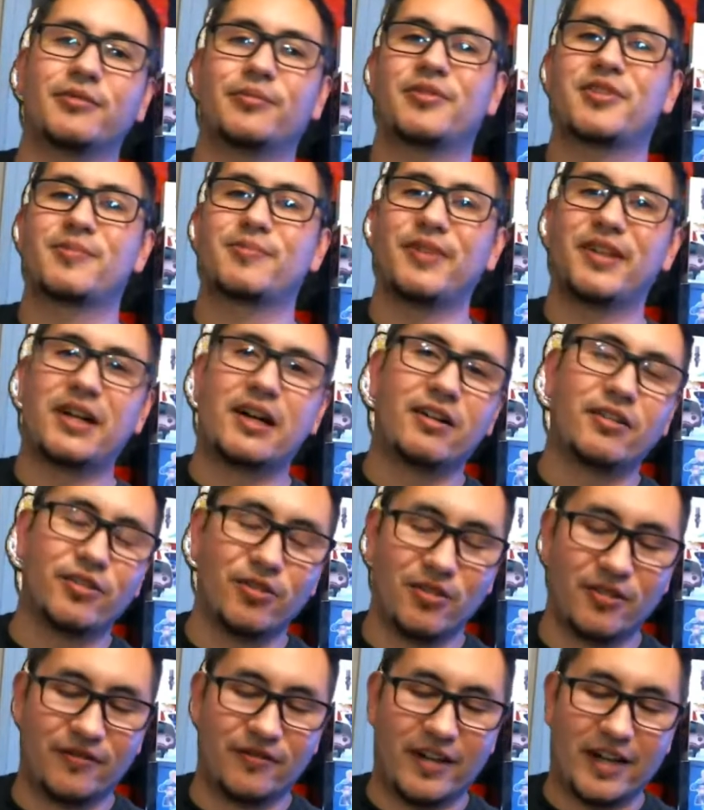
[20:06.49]
spit out new
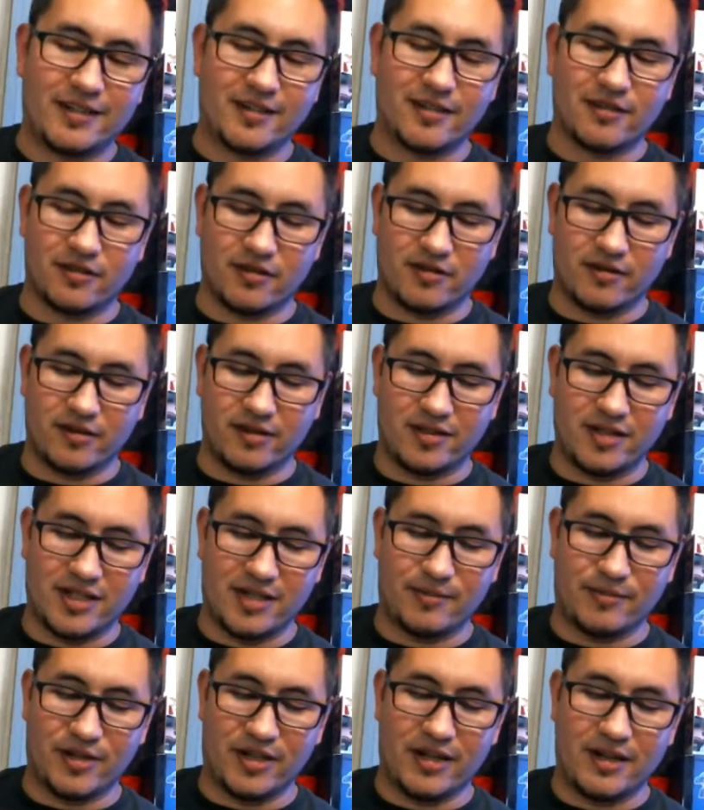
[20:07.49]
devices all the time,
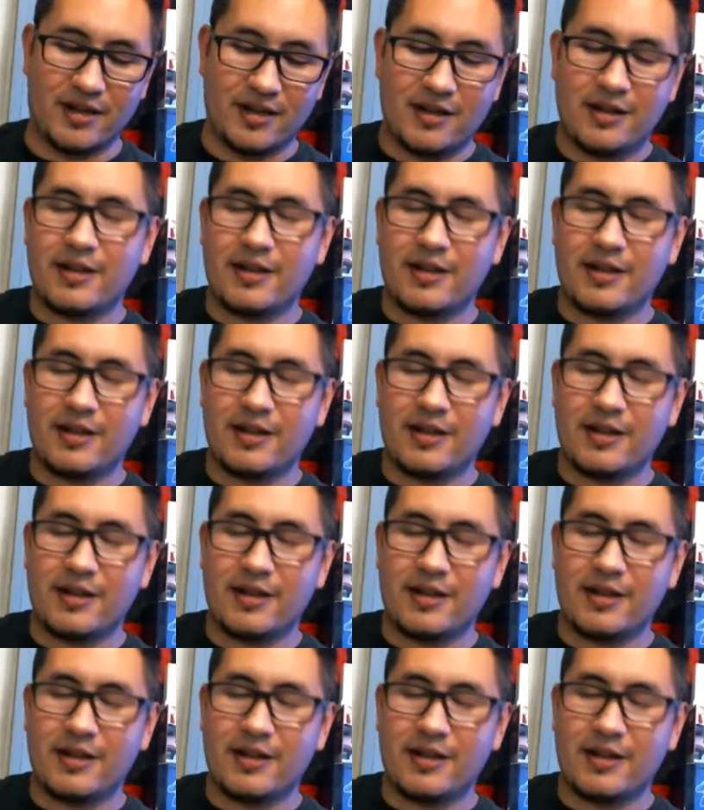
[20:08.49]
right?